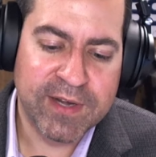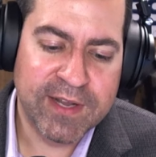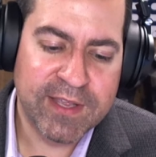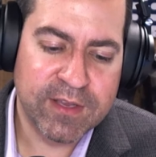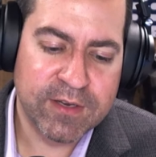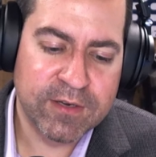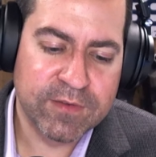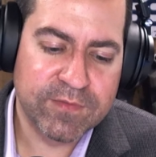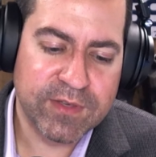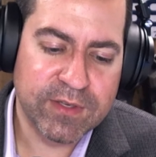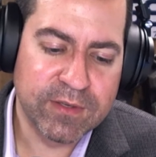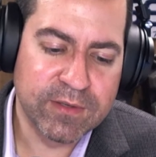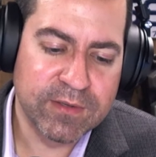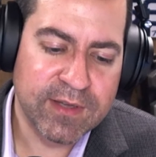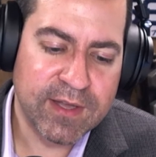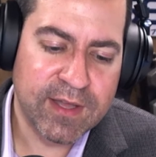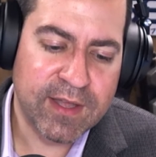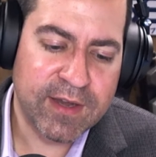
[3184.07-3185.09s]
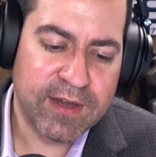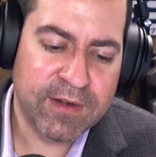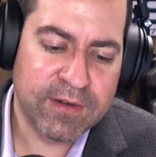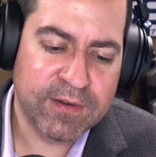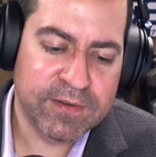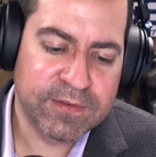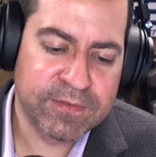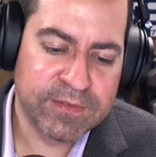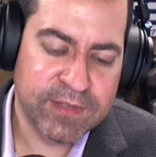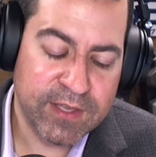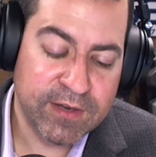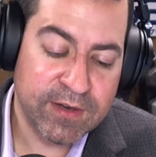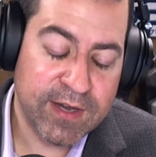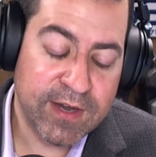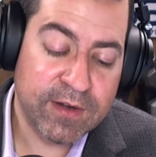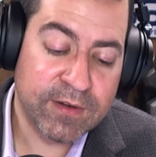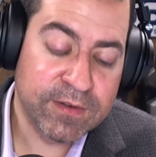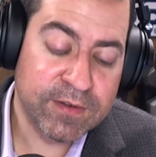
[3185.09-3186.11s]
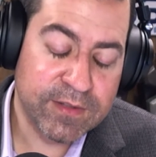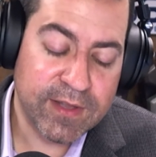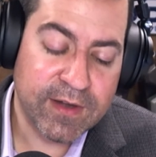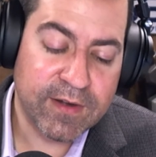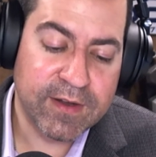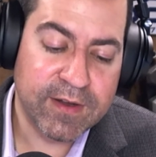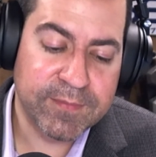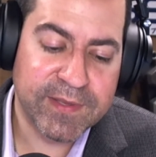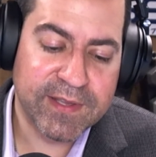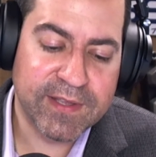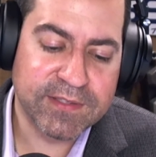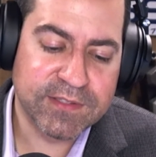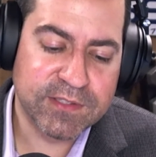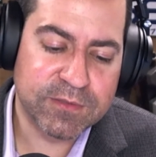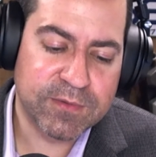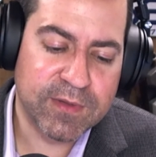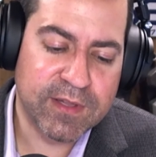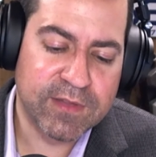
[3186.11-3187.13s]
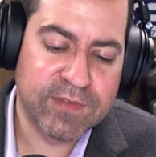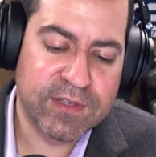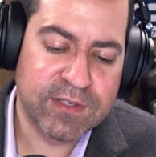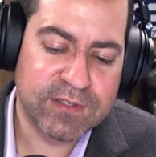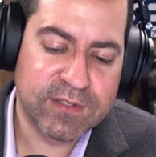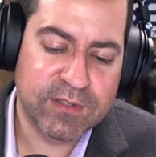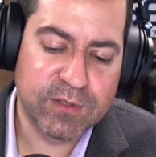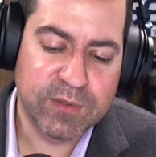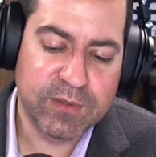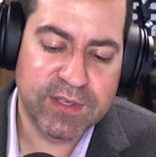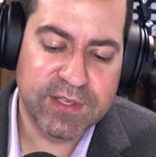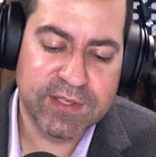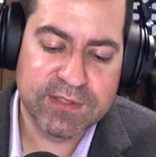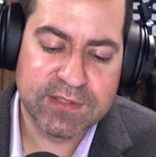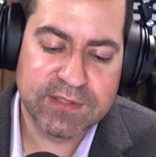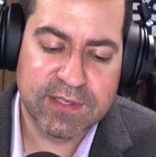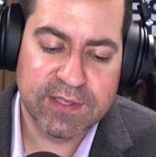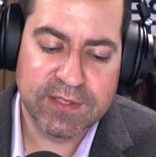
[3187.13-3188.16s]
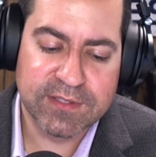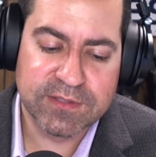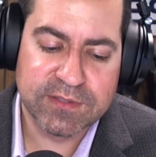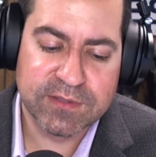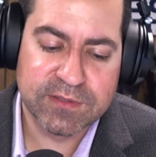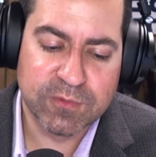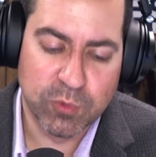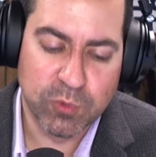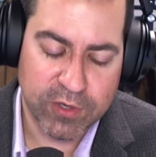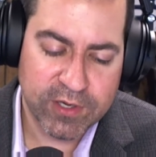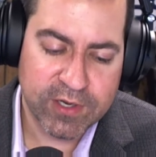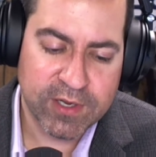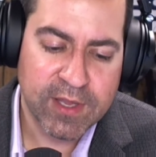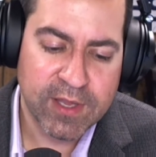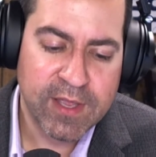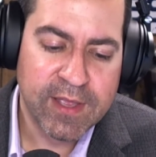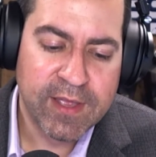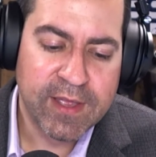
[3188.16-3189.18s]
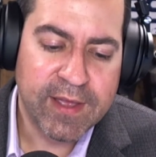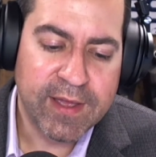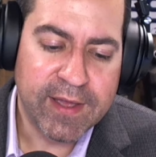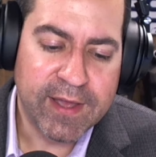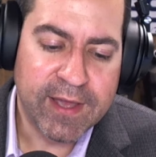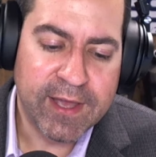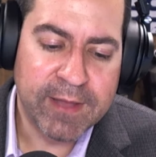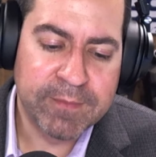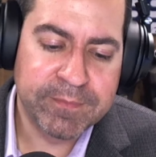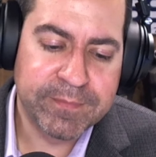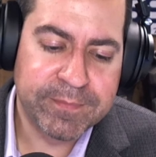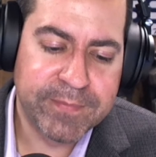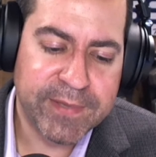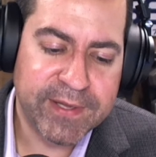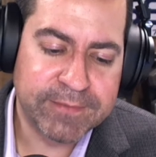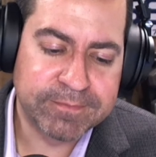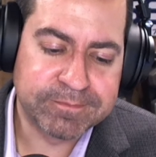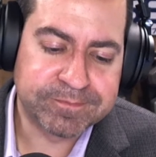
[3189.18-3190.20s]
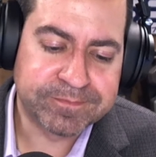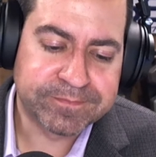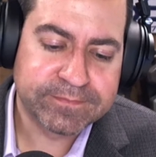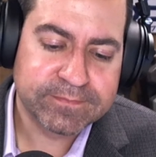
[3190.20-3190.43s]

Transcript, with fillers: when i interview uh, aaron aaron Clarey because it's relevant to his his work um, but